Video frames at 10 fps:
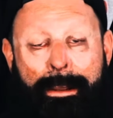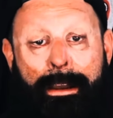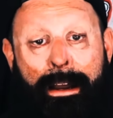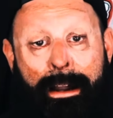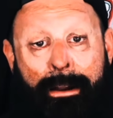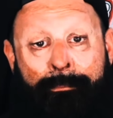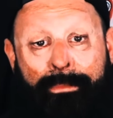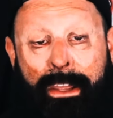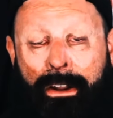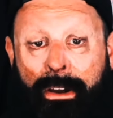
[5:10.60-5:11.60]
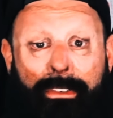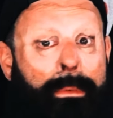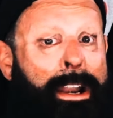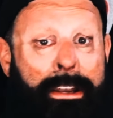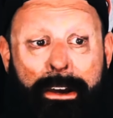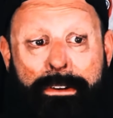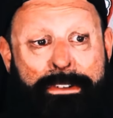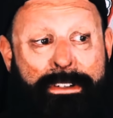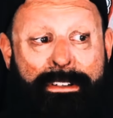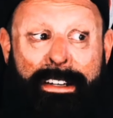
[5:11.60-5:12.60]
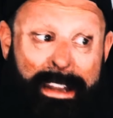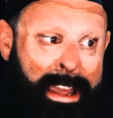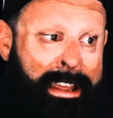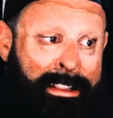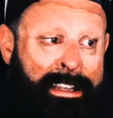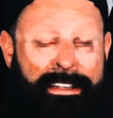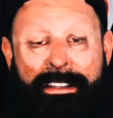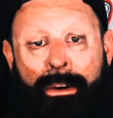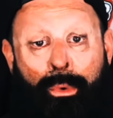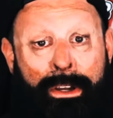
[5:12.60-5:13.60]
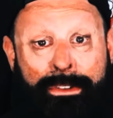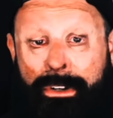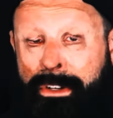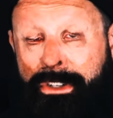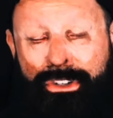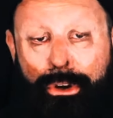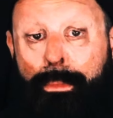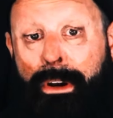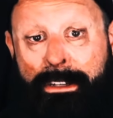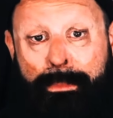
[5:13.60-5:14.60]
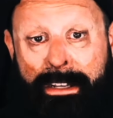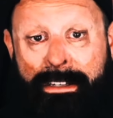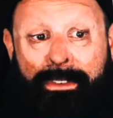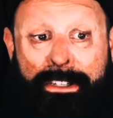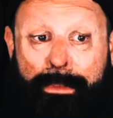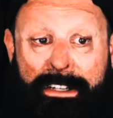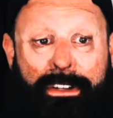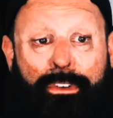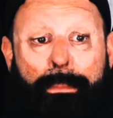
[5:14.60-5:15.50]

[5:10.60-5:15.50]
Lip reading: Everybody knows today at least that wheels are just super expensive, especially if you